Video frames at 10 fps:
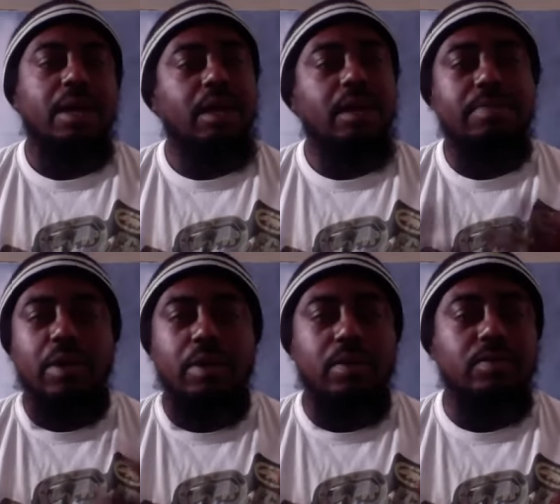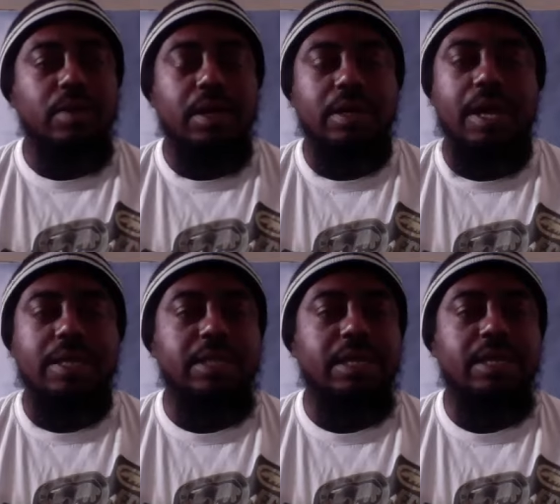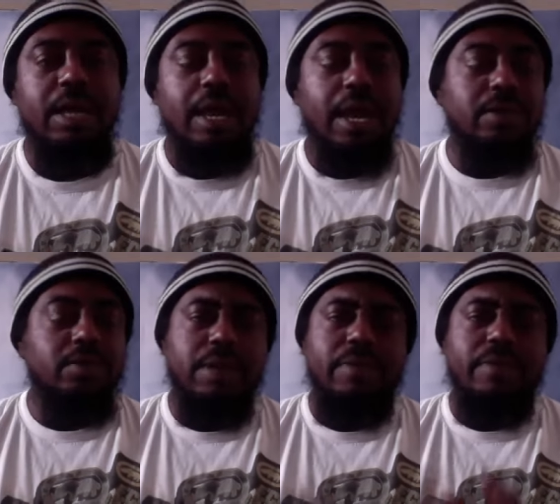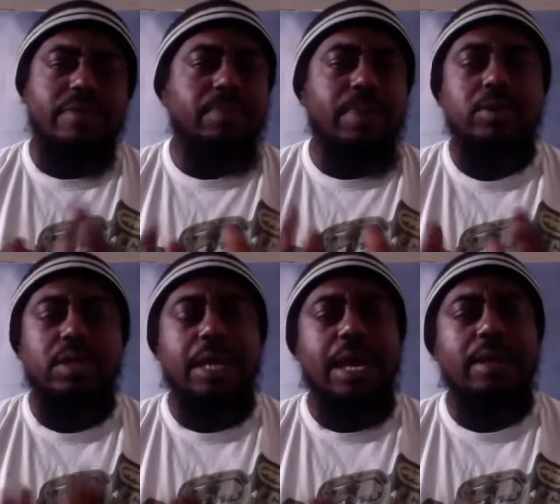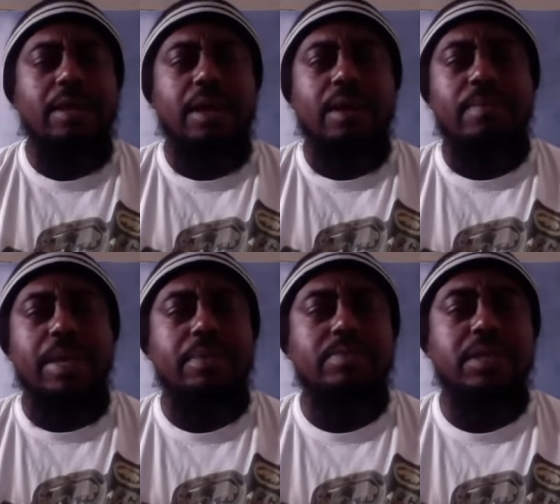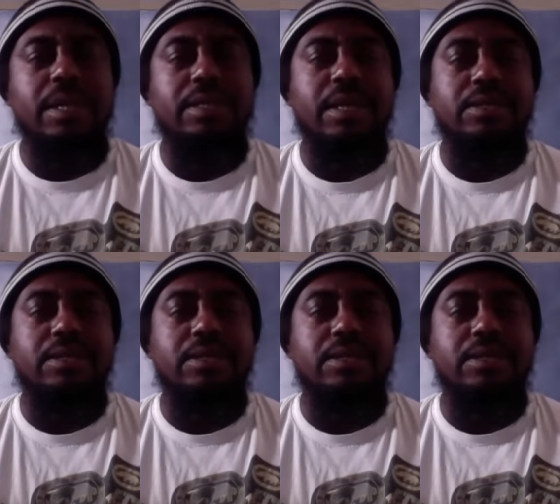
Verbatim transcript: um, your own uh, content i know some of us post a lot of uh, memes and,